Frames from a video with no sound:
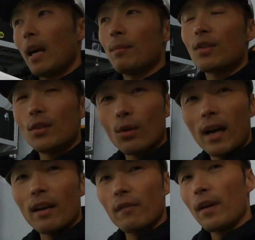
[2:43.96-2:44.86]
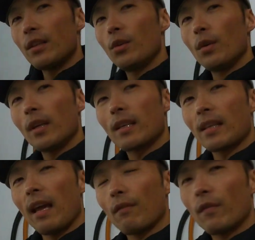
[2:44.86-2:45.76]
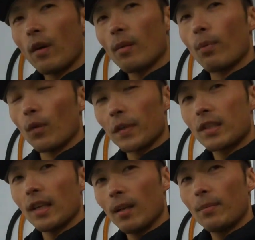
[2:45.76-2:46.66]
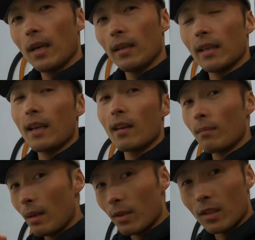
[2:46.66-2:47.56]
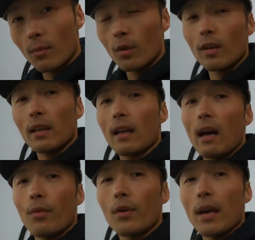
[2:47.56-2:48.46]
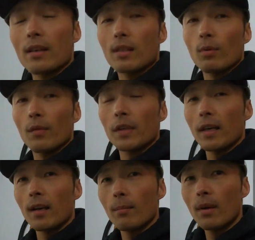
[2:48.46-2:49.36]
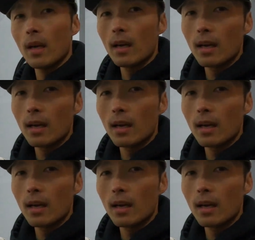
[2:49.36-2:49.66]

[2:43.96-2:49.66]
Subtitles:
I'm still kind of fine-tuning it because I haven't found the perfect setup yet. And again, maybe someone out there has the perfect item.